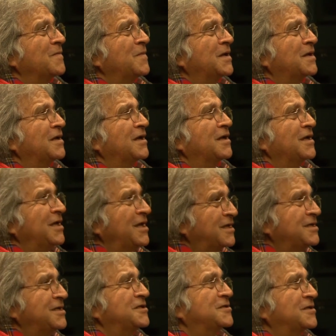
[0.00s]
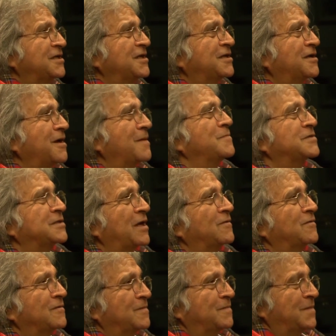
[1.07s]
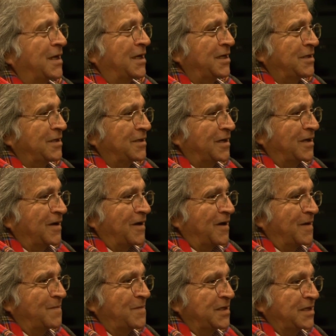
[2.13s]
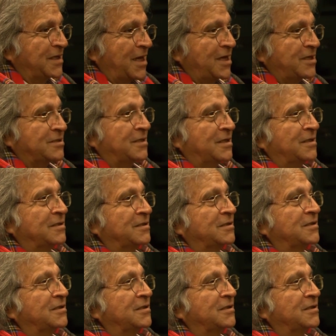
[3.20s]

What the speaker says: But it comes out of my obligation